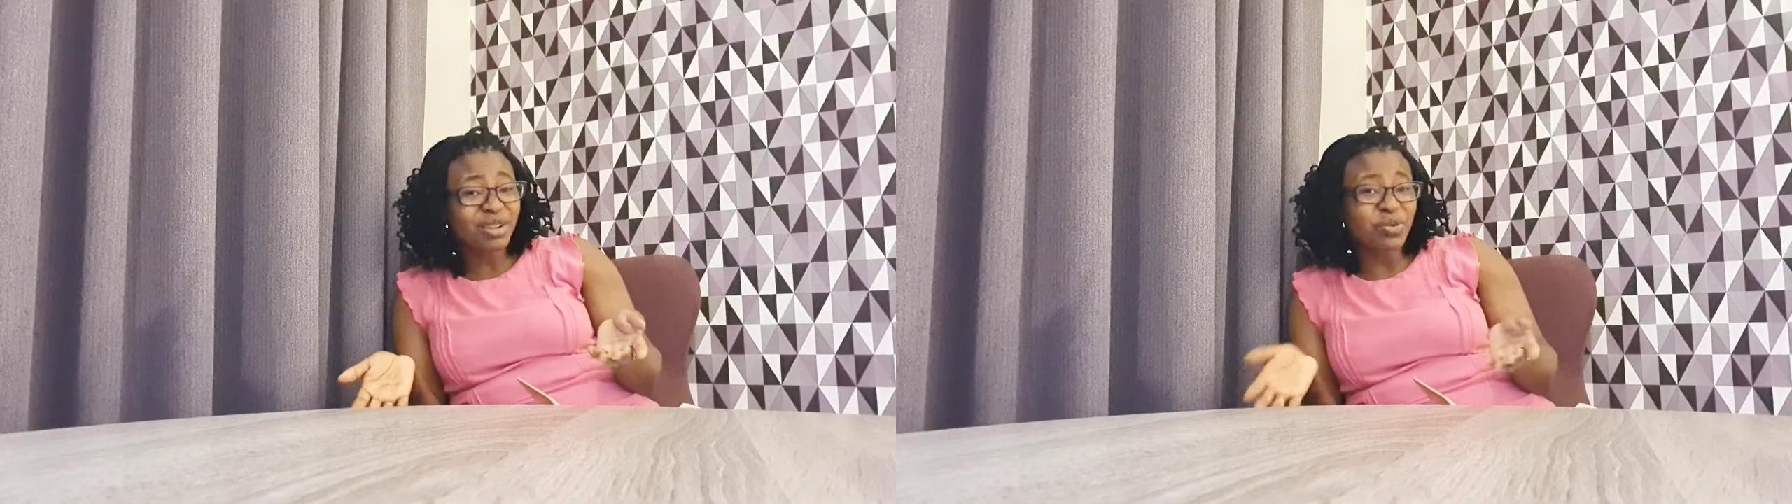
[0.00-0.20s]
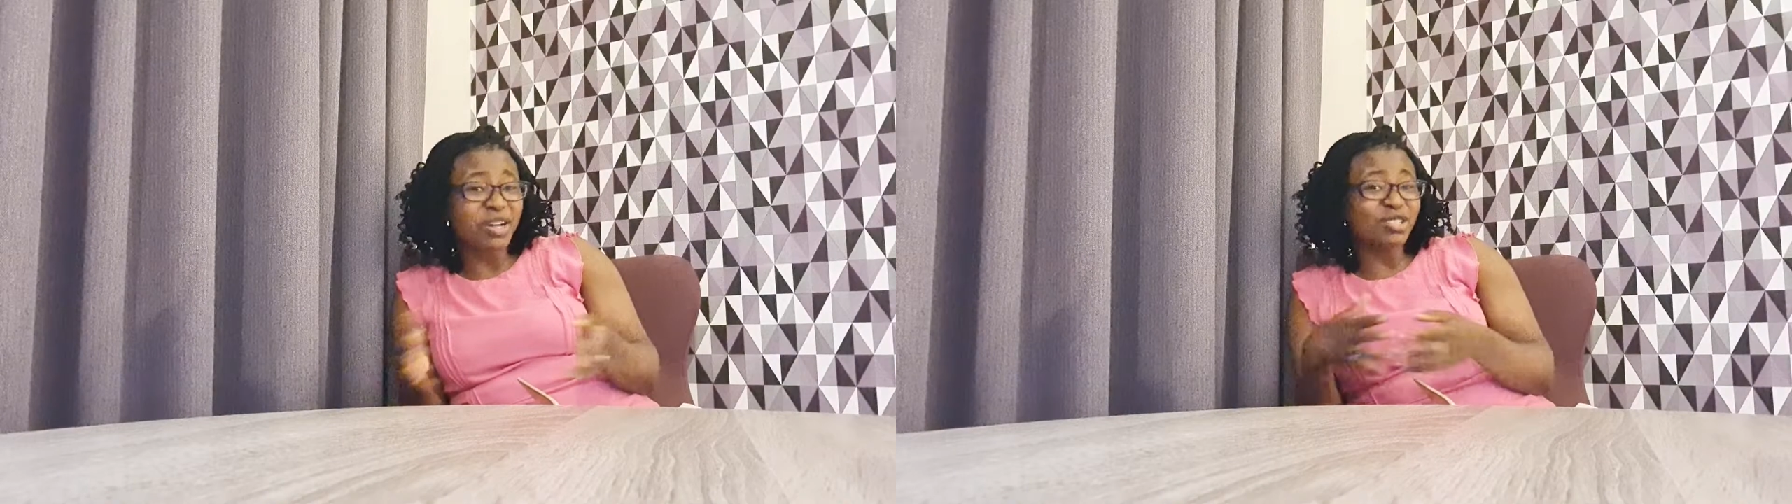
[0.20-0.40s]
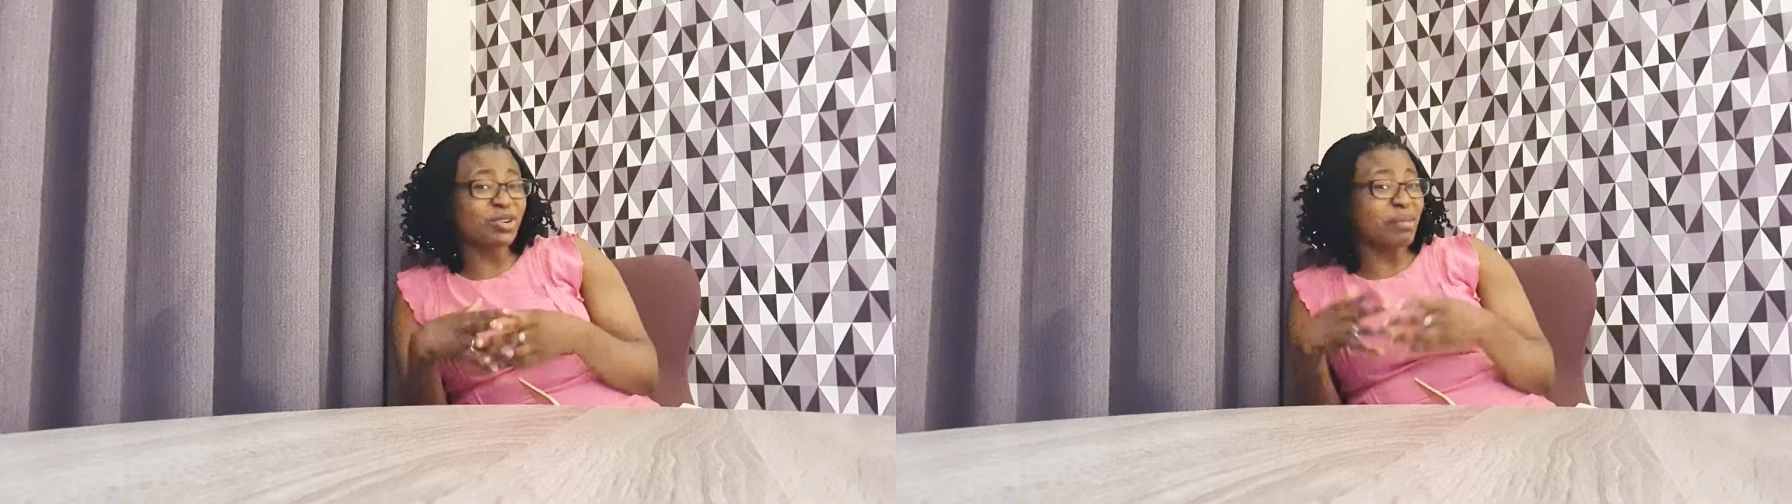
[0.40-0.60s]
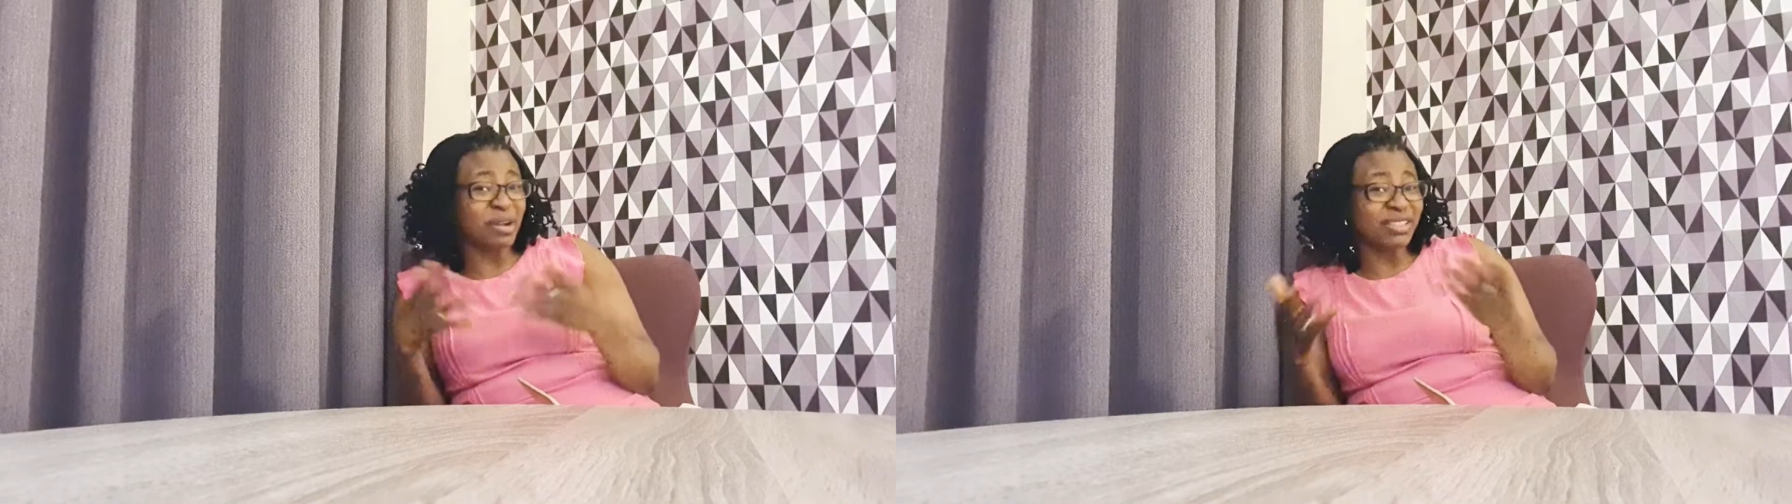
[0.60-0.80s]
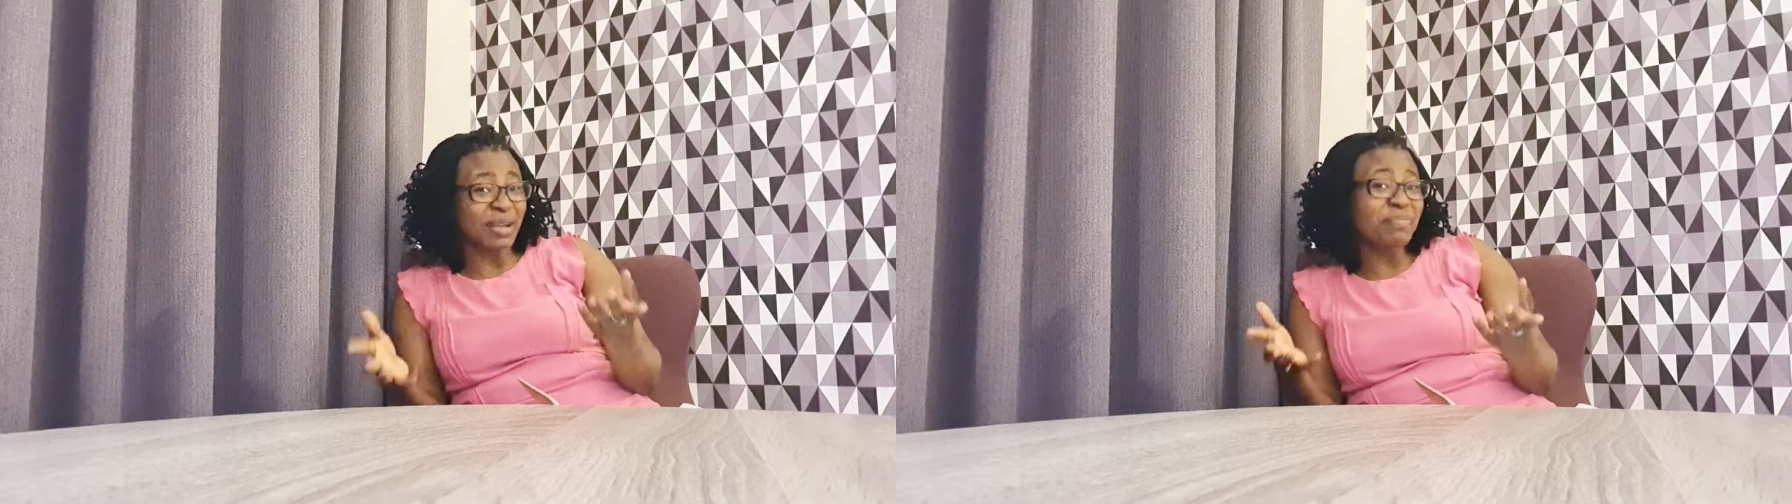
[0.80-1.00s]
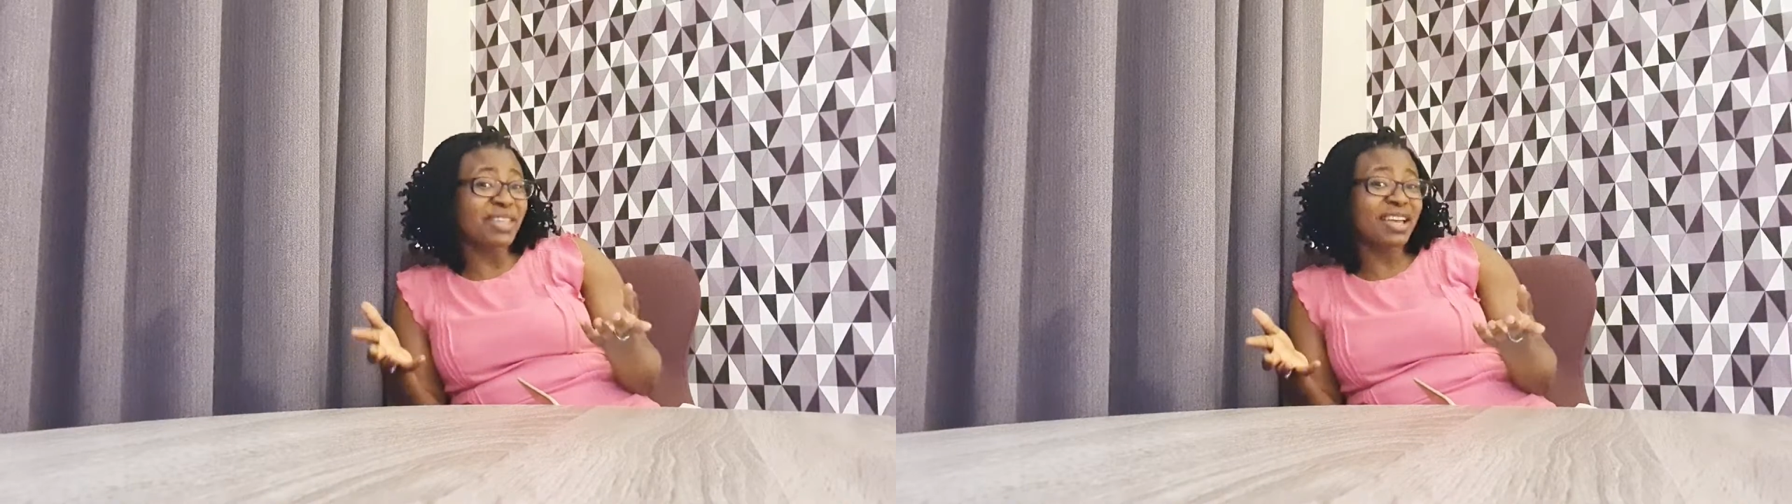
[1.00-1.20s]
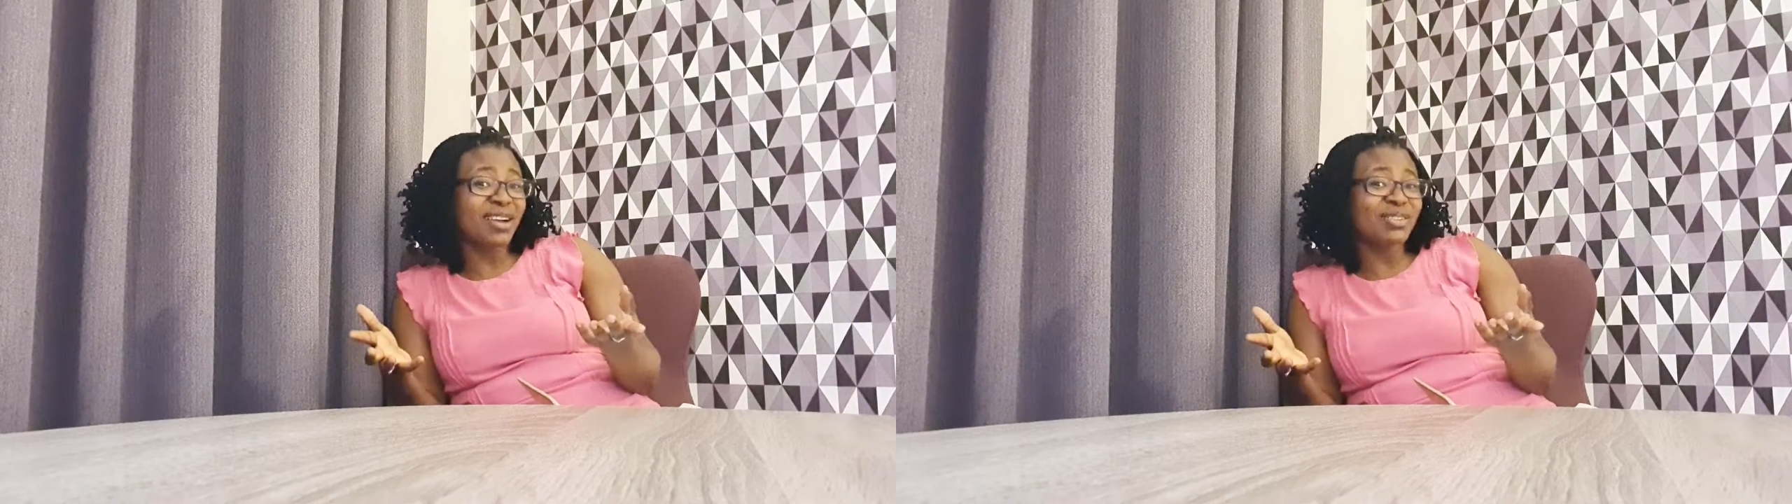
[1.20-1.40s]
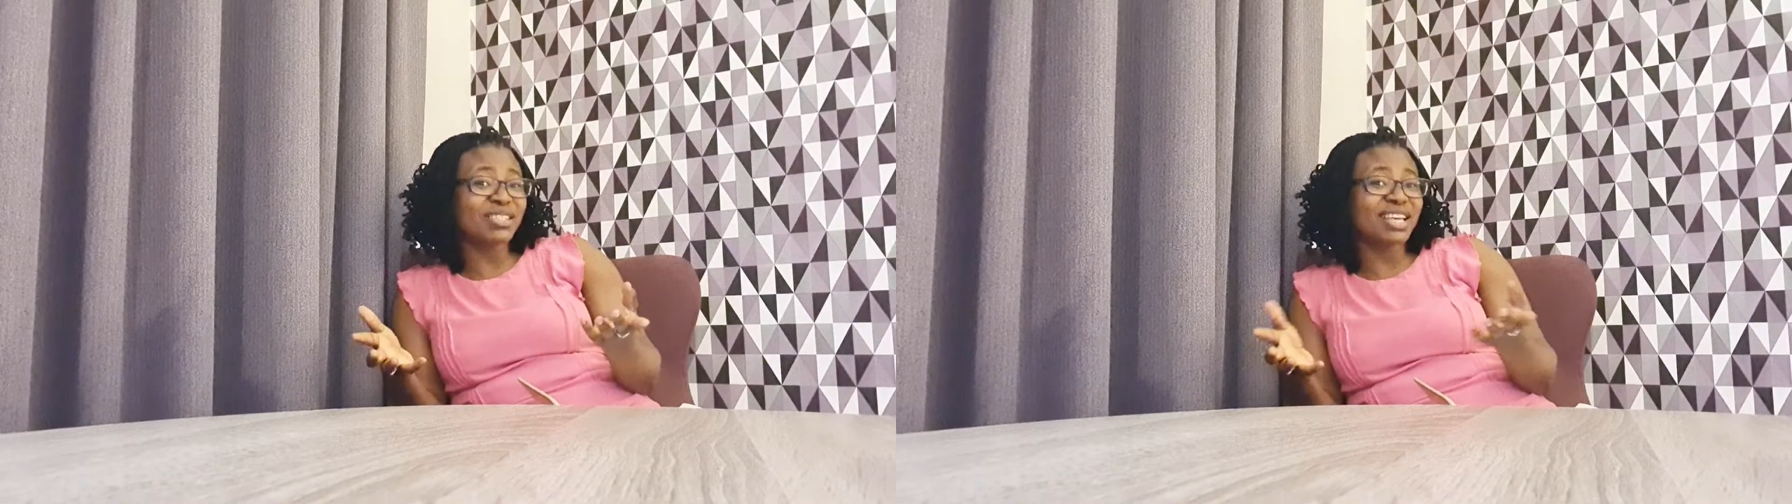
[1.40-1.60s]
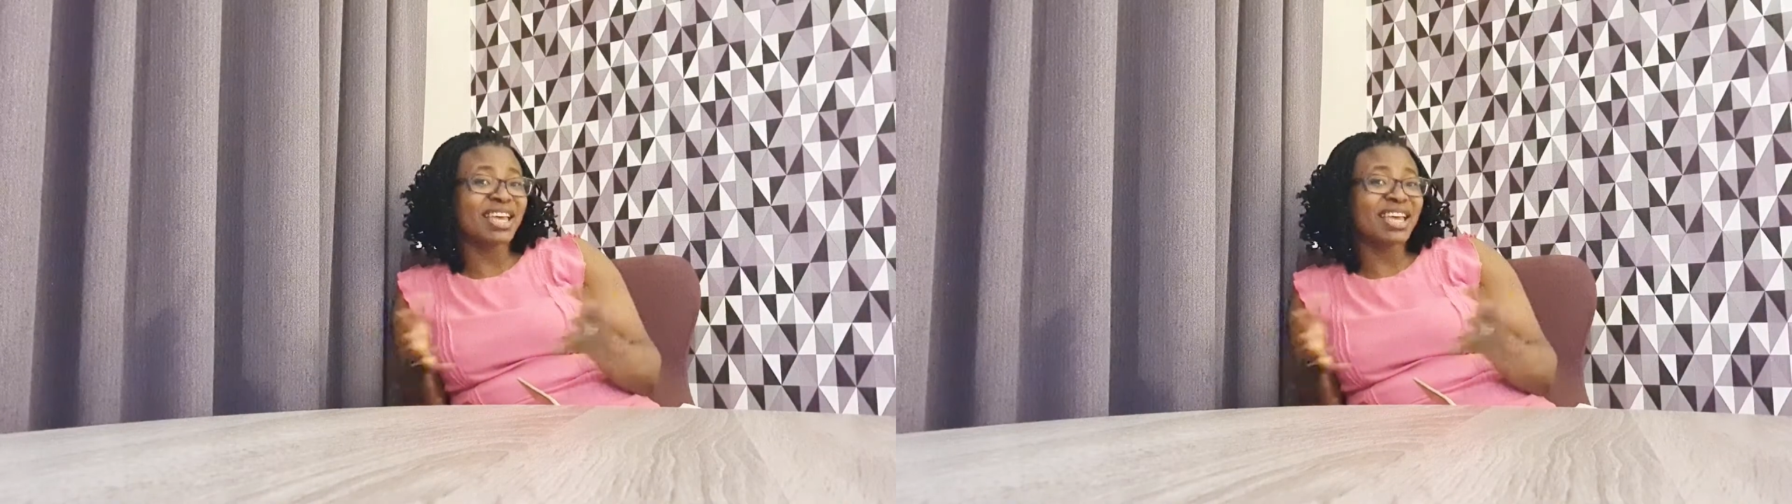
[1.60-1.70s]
You want to talk about something else.